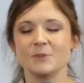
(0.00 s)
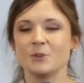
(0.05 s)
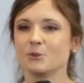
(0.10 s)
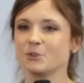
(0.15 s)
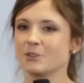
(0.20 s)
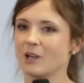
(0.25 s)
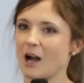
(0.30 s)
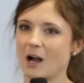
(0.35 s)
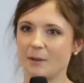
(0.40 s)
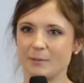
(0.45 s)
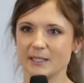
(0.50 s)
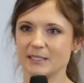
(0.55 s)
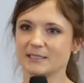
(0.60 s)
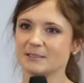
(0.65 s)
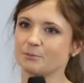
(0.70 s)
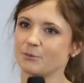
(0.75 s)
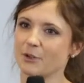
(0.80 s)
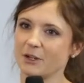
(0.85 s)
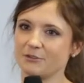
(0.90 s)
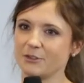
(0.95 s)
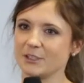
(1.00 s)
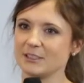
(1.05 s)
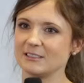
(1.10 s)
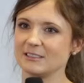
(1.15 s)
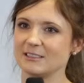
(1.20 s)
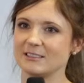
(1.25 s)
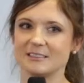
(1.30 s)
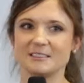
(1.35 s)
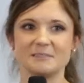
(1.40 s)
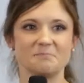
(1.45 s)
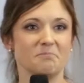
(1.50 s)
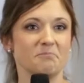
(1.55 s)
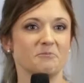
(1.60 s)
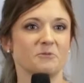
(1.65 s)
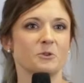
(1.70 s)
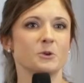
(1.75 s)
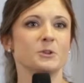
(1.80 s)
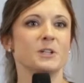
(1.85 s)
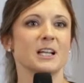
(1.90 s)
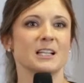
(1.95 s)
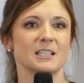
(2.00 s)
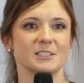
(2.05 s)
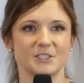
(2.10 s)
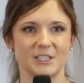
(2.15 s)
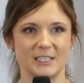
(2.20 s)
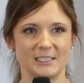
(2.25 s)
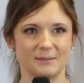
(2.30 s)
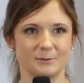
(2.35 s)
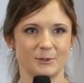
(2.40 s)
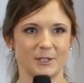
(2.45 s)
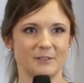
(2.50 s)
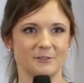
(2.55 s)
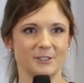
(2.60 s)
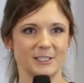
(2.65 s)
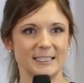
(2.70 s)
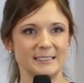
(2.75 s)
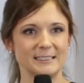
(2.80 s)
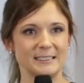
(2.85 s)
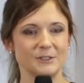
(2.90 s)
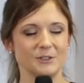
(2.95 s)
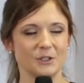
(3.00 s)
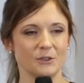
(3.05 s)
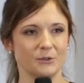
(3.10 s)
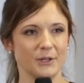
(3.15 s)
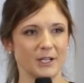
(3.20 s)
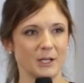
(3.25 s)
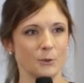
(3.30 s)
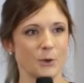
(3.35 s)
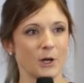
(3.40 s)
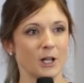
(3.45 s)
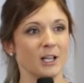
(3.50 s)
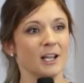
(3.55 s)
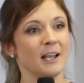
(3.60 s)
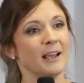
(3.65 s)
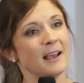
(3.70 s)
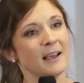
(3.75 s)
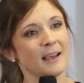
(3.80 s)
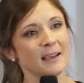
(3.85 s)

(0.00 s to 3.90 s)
whose hobbies, preferences, food allergies, whatever it is you know really well,